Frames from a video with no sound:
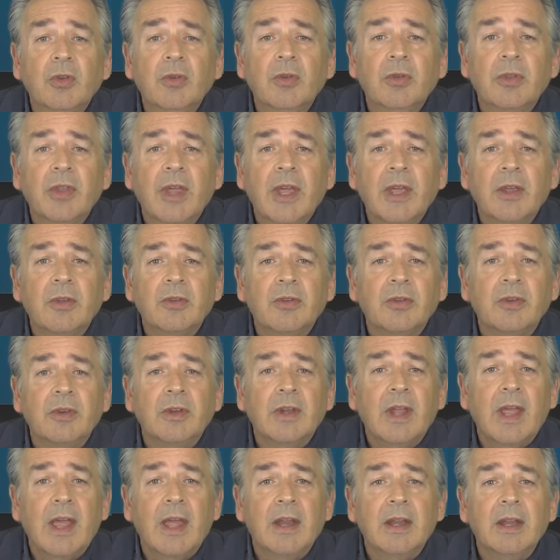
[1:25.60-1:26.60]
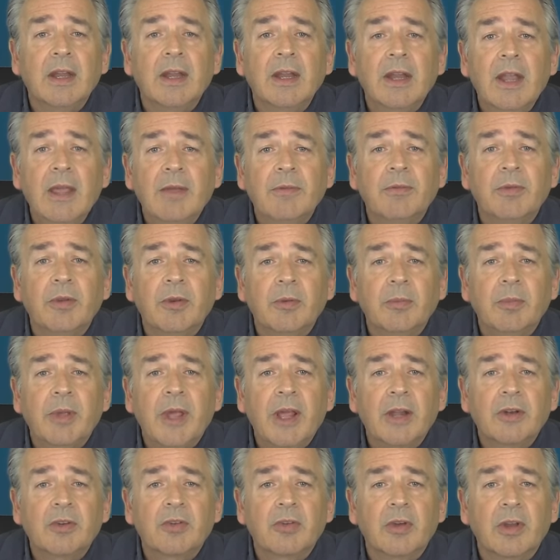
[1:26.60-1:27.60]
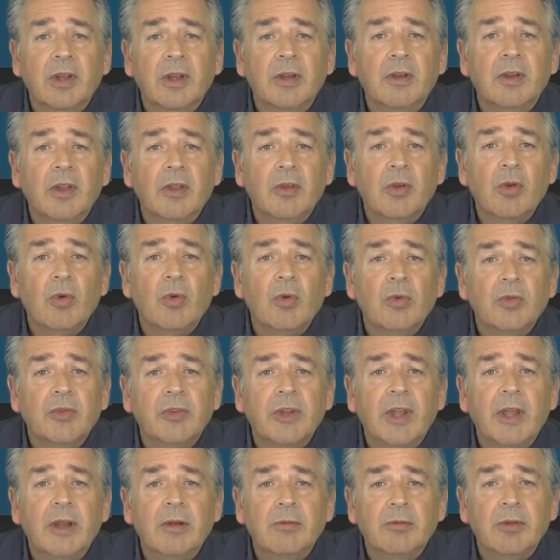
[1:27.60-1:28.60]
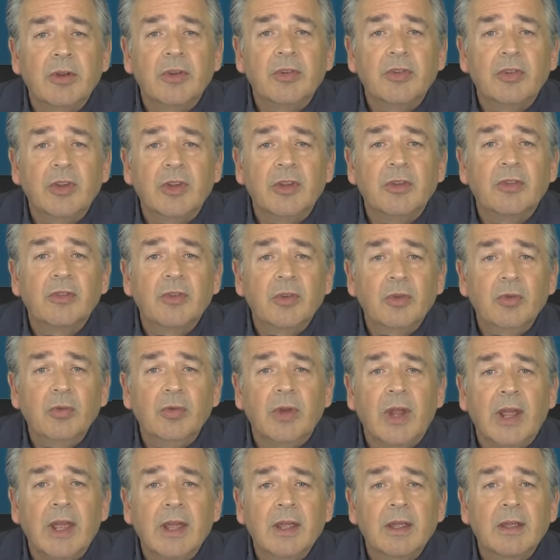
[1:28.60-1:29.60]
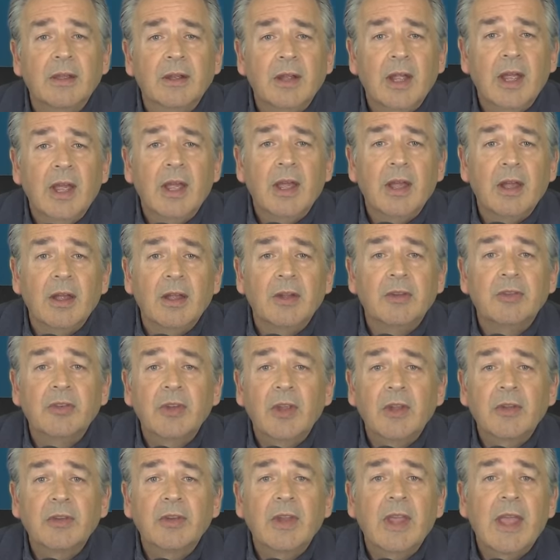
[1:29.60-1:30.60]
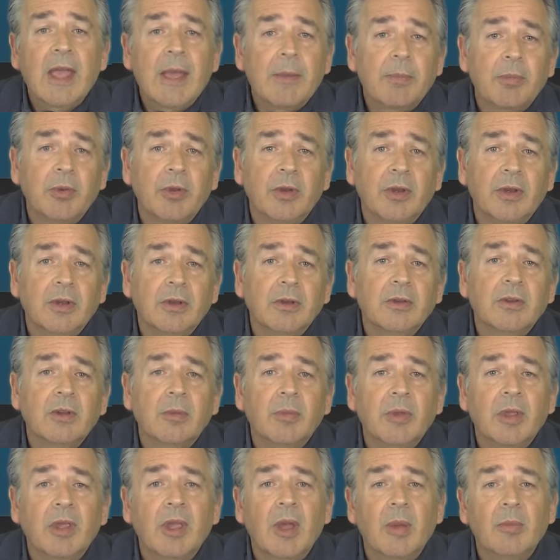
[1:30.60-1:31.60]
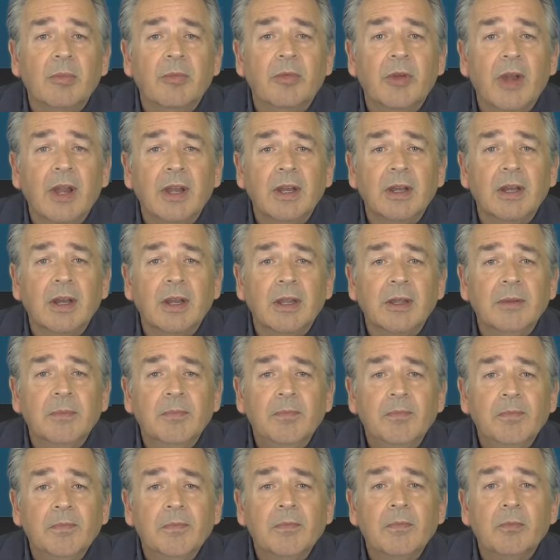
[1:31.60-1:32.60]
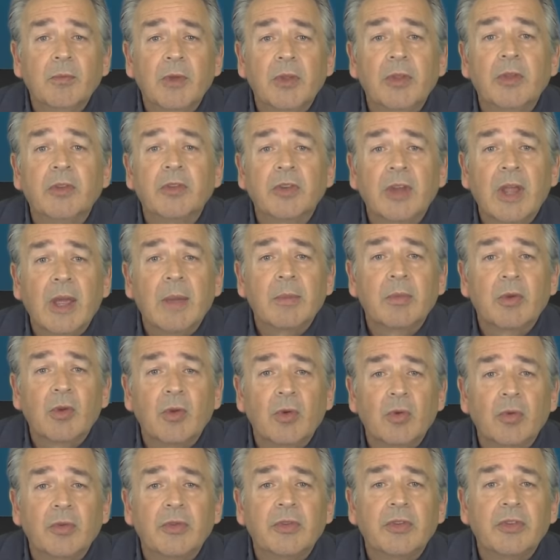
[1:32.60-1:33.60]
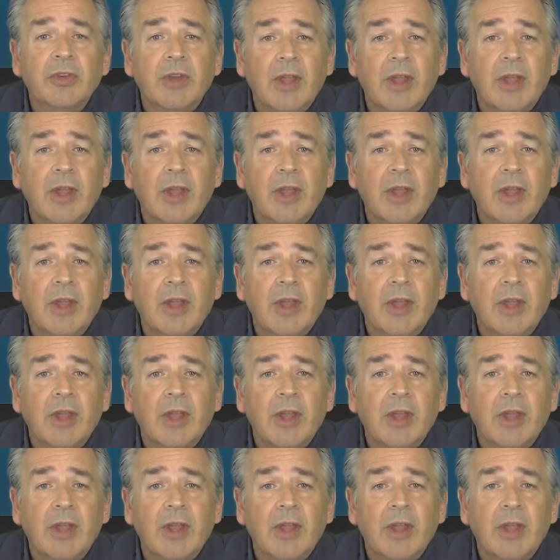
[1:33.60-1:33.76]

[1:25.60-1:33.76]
2011, Patrick de Gorse and Rishi Sunak just happened to become friendly with a chap called